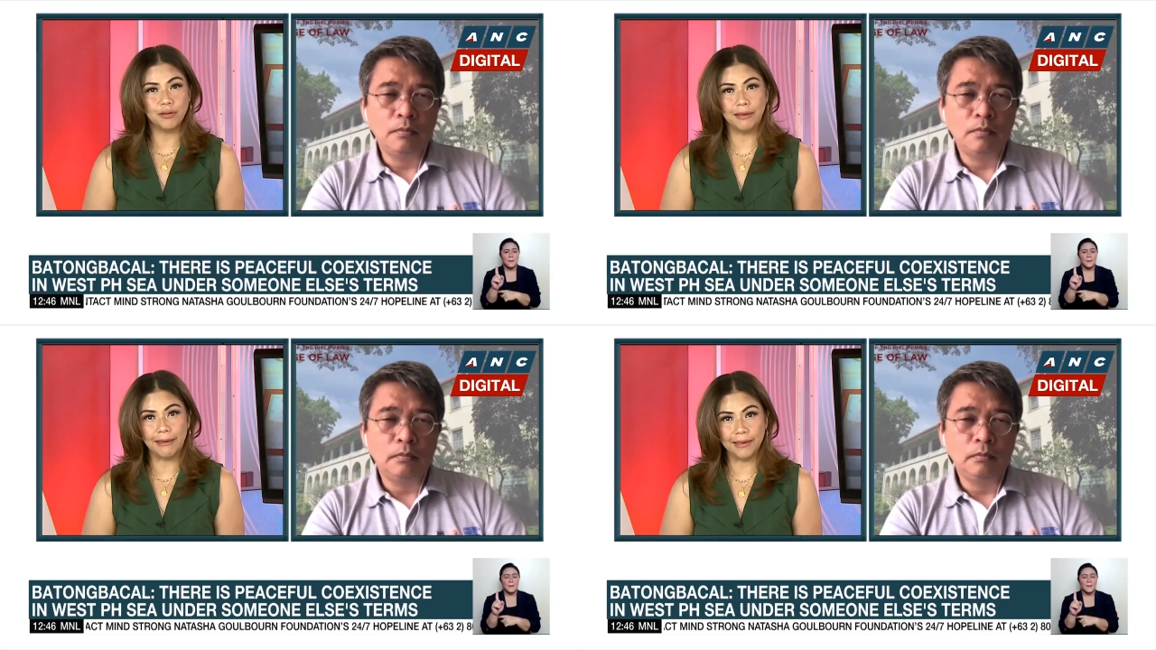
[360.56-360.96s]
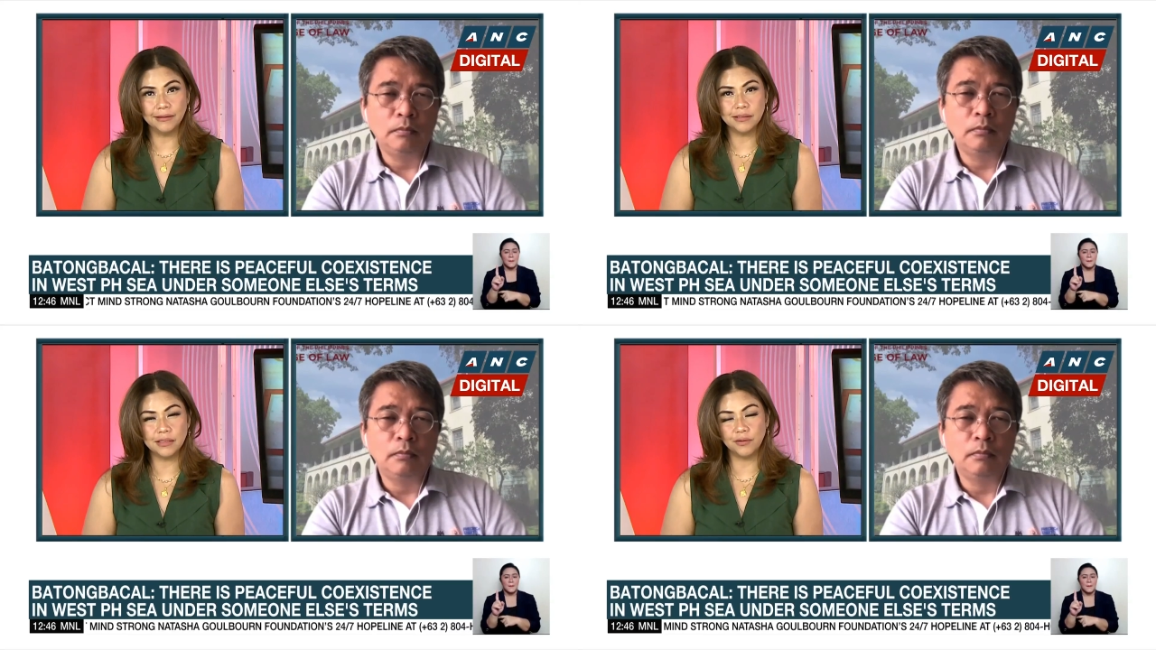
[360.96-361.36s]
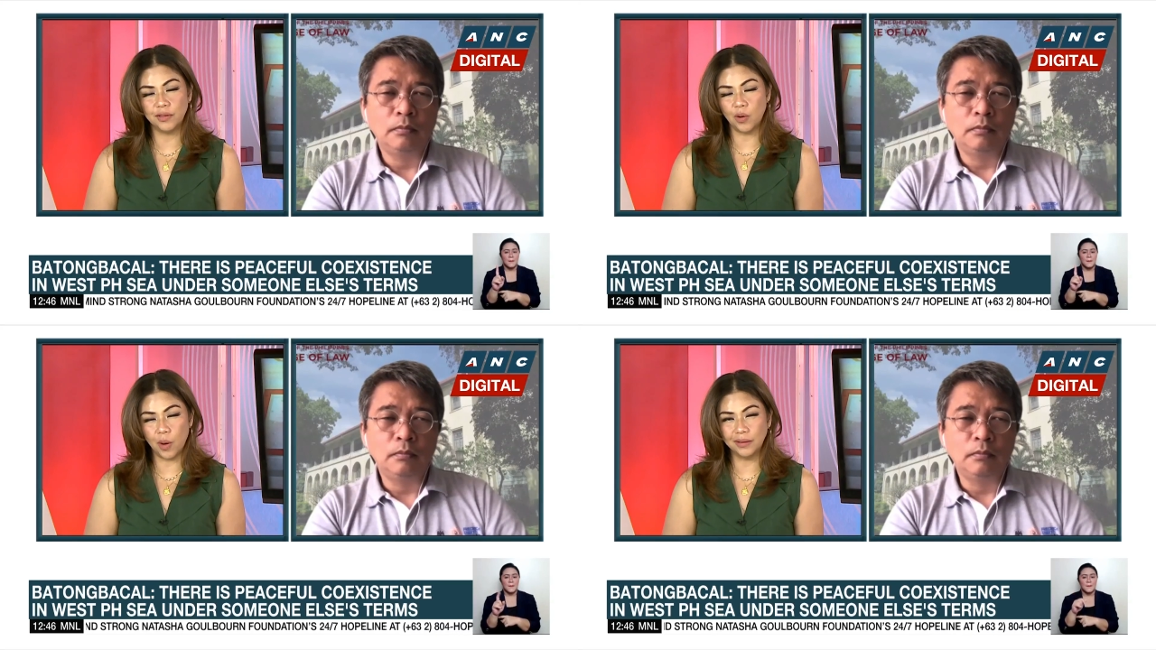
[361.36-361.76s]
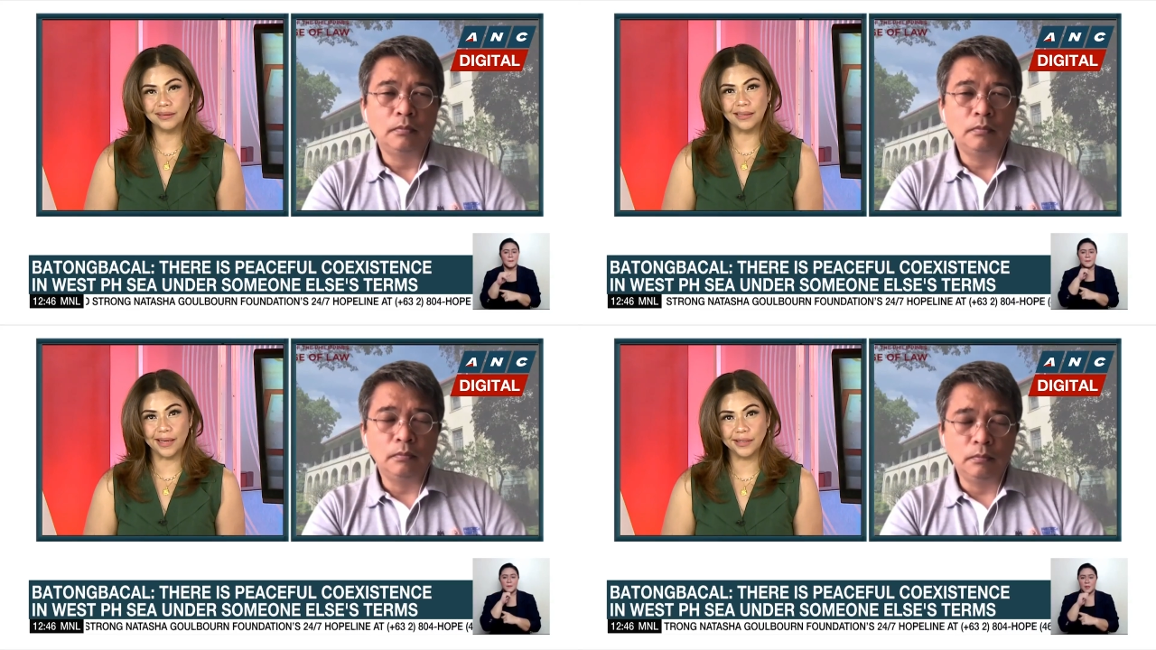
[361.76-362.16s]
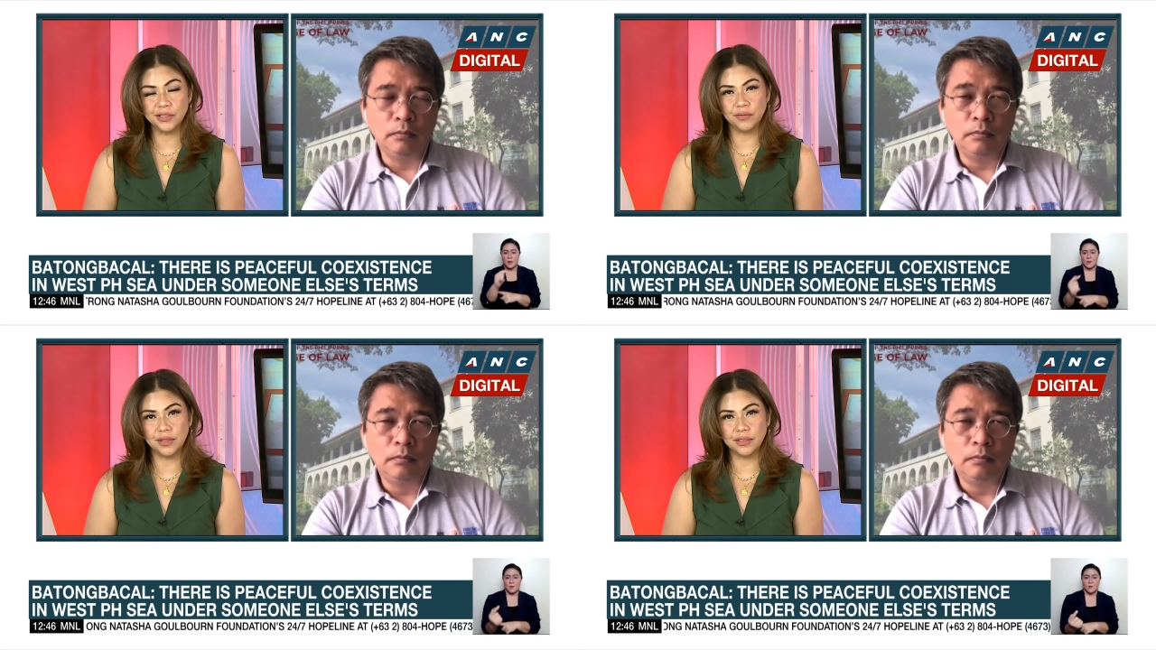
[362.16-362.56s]
Speaker 1: the gains, if they call it
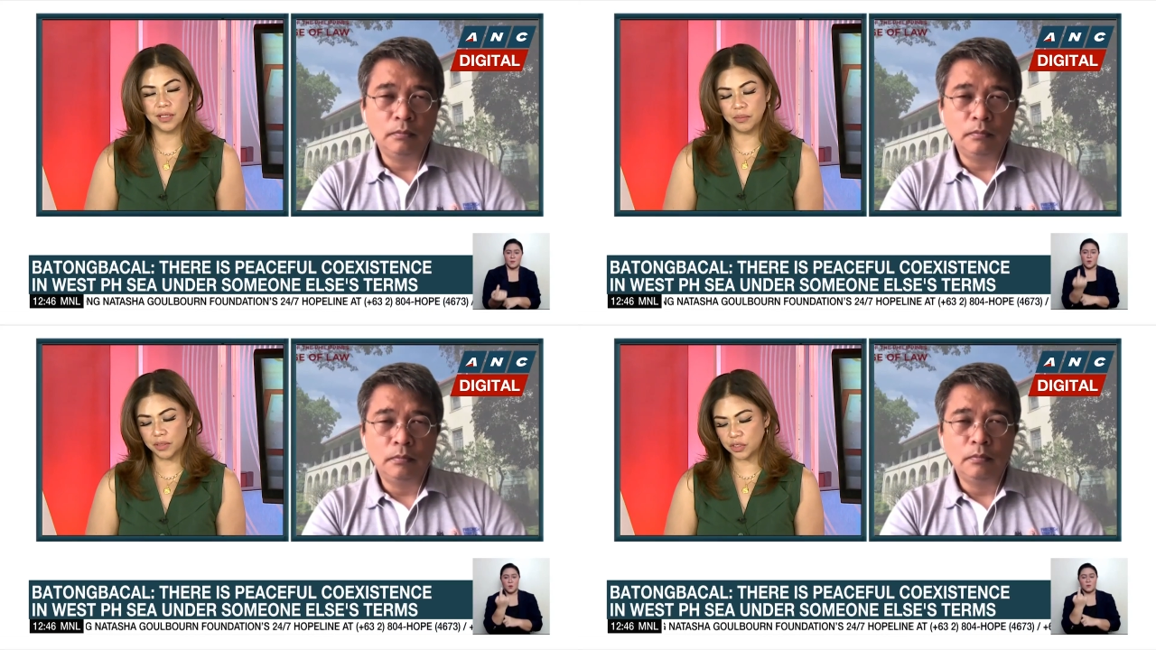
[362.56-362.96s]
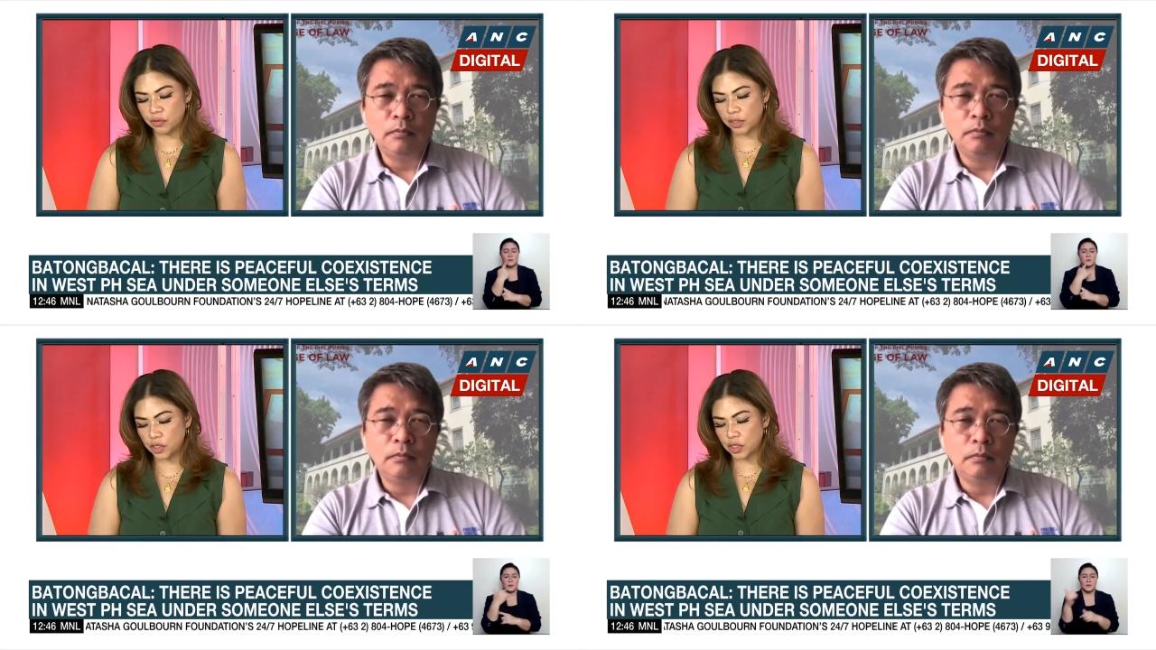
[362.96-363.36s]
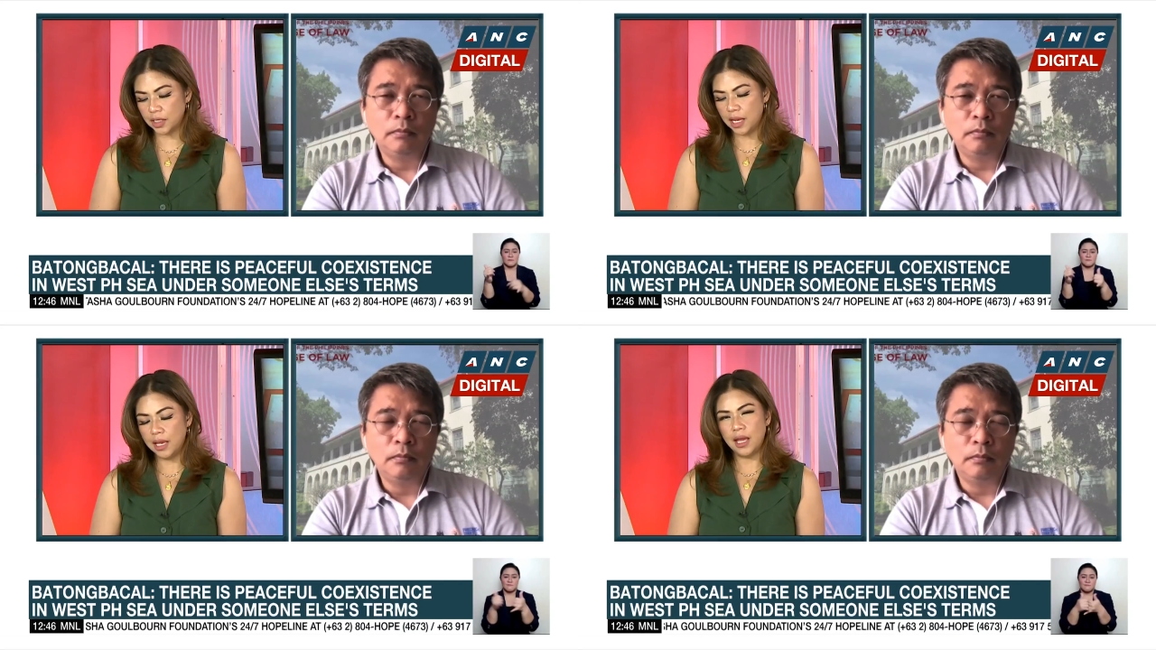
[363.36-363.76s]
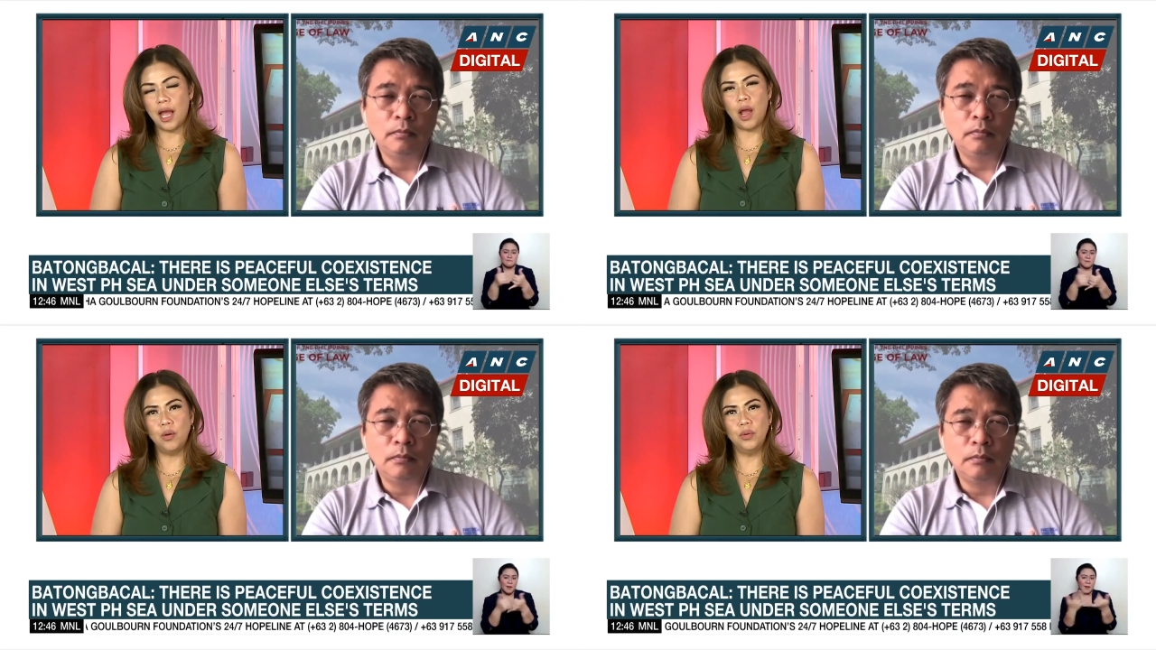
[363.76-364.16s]
gains, of this administration? How